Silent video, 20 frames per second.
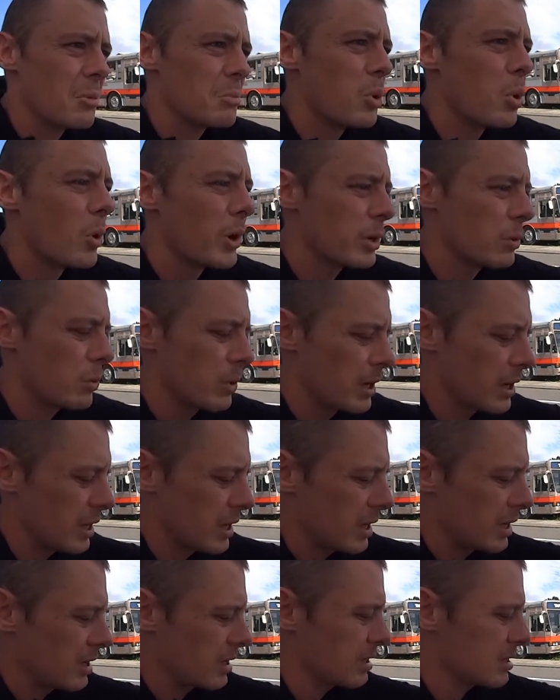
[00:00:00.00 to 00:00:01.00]
point
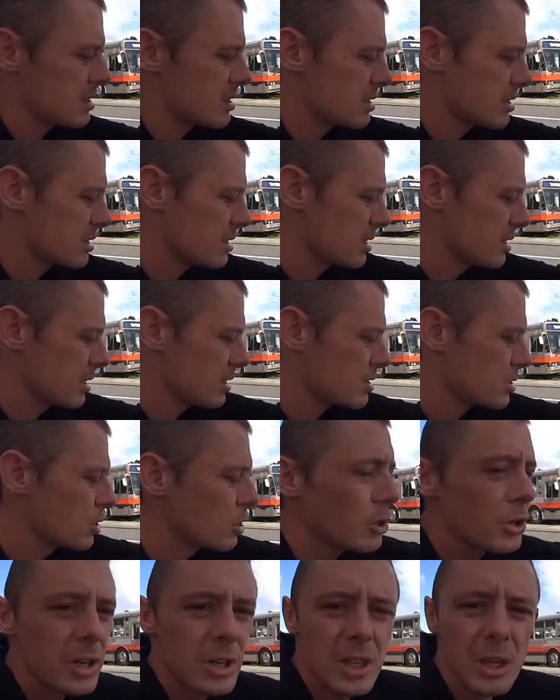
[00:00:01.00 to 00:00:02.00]
where it's
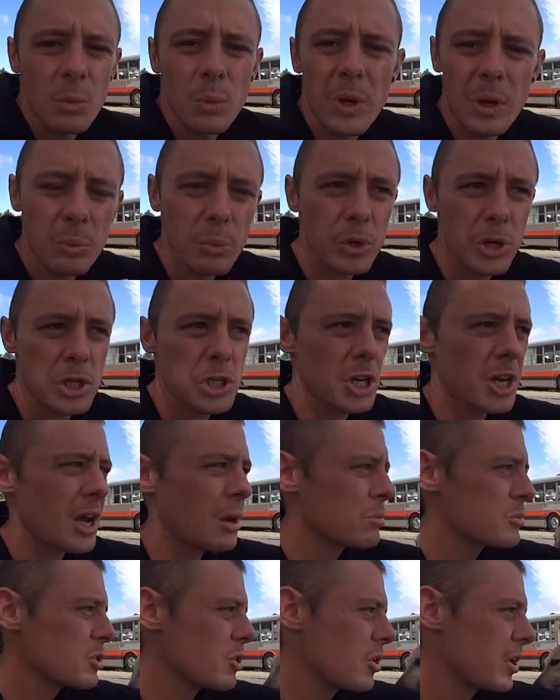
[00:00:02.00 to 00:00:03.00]
good, and then when pressure
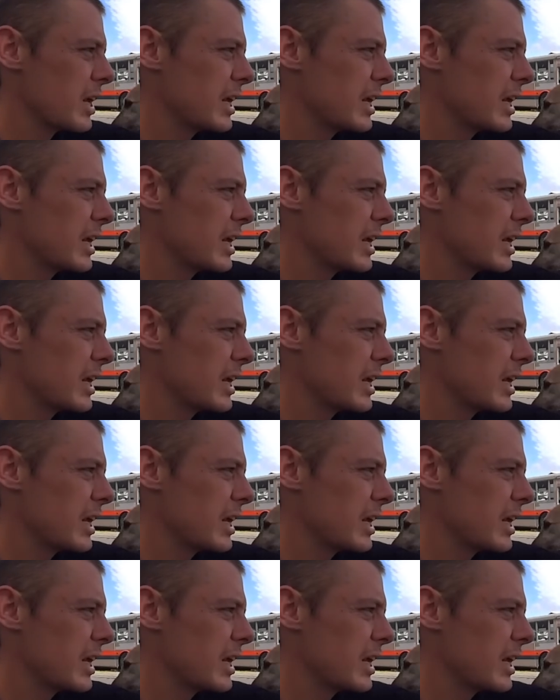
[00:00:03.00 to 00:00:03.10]
comes on,